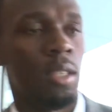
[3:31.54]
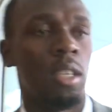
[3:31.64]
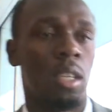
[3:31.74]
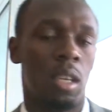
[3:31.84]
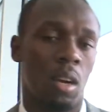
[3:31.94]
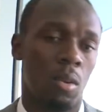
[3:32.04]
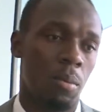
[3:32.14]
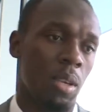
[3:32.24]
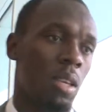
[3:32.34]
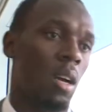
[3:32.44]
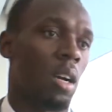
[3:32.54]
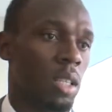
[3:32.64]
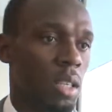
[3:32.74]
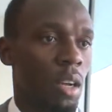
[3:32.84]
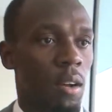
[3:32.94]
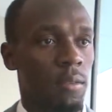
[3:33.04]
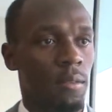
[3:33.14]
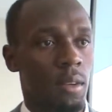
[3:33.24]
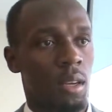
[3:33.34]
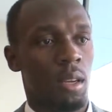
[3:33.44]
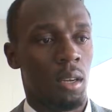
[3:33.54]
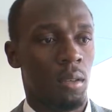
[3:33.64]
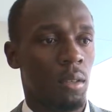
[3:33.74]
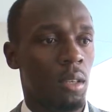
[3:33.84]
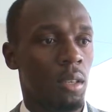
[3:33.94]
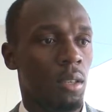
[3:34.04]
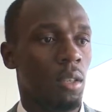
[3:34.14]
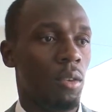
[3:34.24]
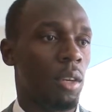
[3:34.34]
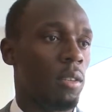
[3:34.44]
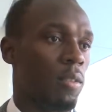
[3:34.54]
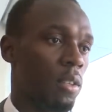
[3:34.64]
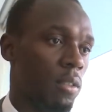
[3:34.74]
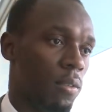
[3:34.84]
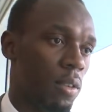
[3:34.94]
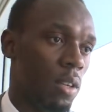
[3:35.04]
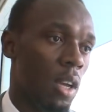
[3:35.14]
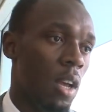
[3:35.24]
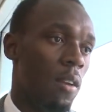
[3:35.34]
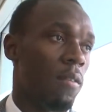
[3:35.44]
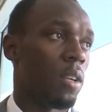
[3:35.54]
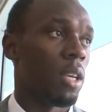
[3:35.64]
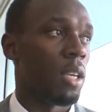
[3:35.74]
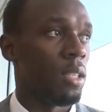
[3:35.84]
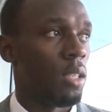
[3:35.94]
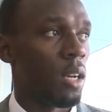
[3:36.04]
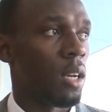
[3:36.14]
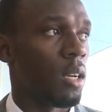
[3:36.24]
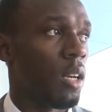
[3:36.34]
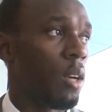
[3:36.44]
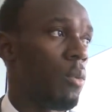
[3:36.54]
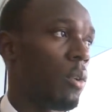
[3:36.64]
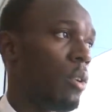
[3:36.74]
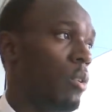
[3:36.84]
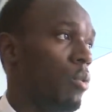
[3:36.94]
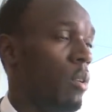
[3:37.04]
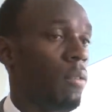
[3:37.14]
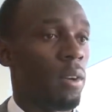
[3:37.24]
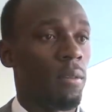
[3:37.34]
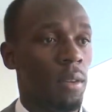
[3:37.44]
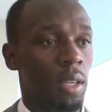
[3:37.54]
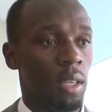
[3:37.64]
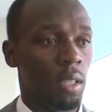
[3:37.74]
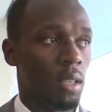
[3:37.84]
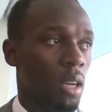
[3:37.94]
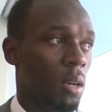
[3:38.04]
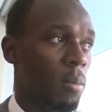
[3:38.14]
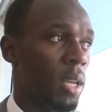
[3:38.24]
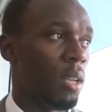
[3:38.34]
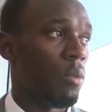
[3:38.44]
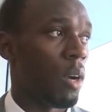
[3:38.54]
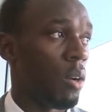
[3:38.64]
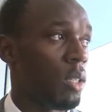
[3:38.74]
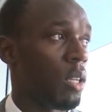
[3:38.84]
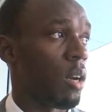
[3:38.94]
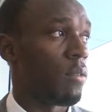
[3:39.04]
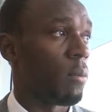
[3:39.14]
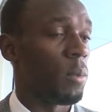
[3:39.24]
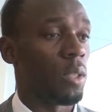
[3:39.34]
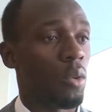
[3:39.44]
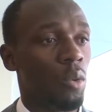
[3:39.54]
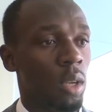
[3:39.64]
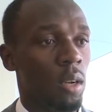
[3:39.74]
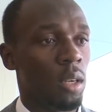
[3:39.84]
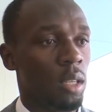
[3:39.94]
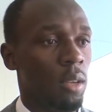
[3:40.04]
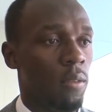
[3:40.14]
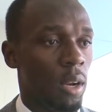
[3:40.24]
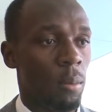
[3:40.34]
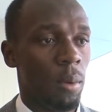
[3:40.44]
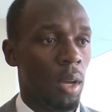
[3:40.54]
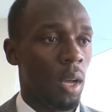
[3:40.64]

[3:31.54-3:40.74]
this G T R will be auctioned off uh, to, to raise funds for, for the kids. Uh, we're going to do different different things. Uh, mainly we always start from the school era to develop